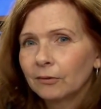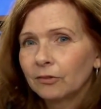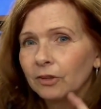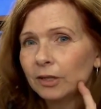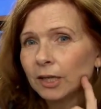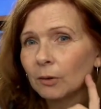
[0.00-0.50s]

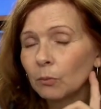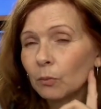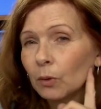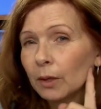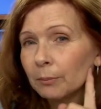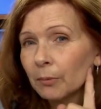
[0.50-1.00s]
Do you need it
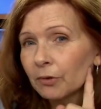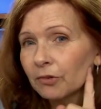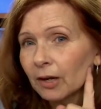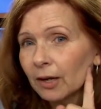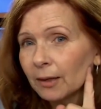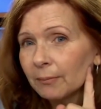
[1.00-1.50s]
one more
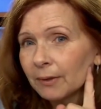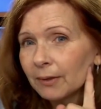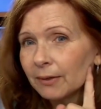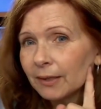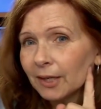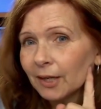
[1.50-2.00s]
time?
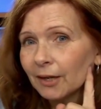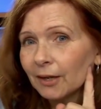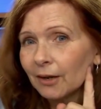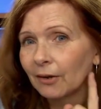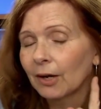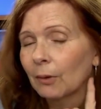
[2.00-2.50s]

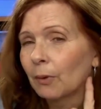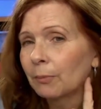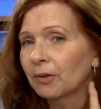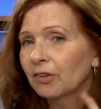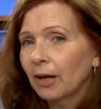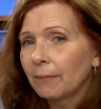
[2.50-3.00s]
Okay, one
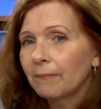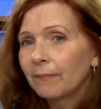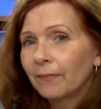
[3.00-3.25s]
more time.